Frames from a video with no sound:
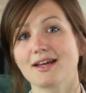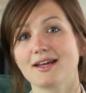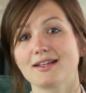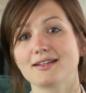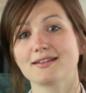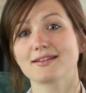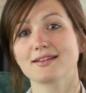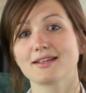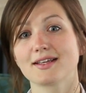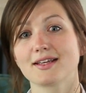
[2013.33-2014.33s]
And
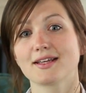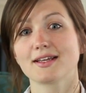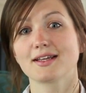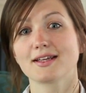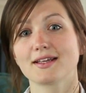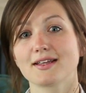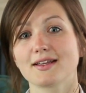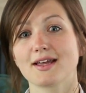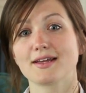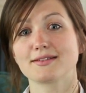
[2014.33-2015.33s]

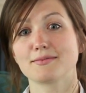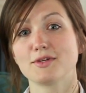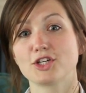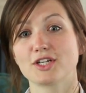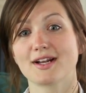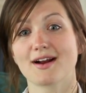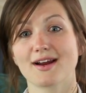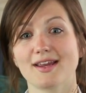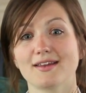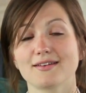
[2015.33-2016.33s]
as a
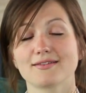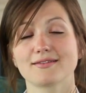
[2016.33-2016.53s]
missionary,